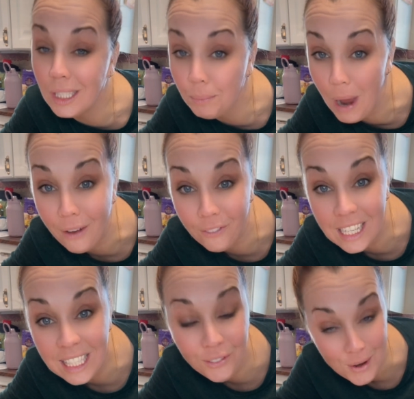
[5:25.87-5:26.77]

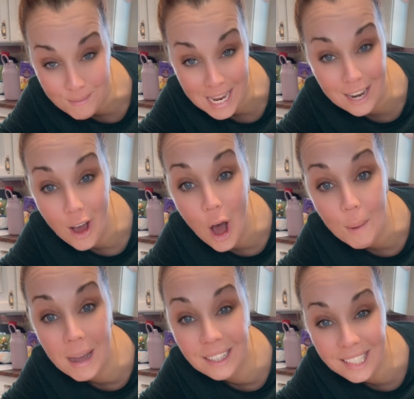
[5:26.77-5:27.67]
breakfast for me and all
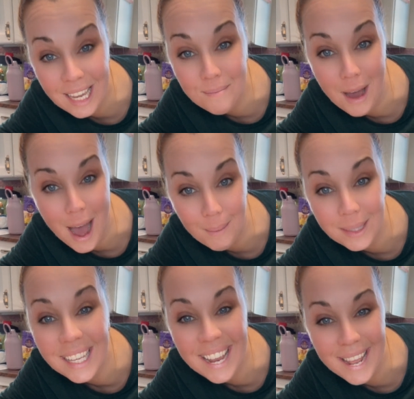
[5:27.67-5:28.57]
my team
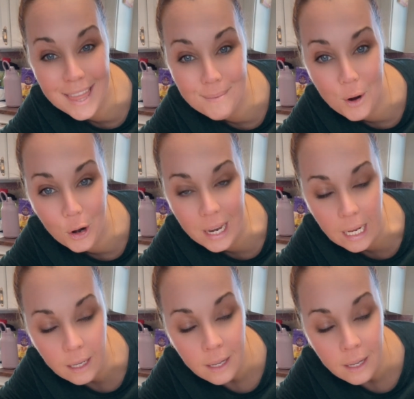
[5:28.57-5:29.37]
moms in the morning.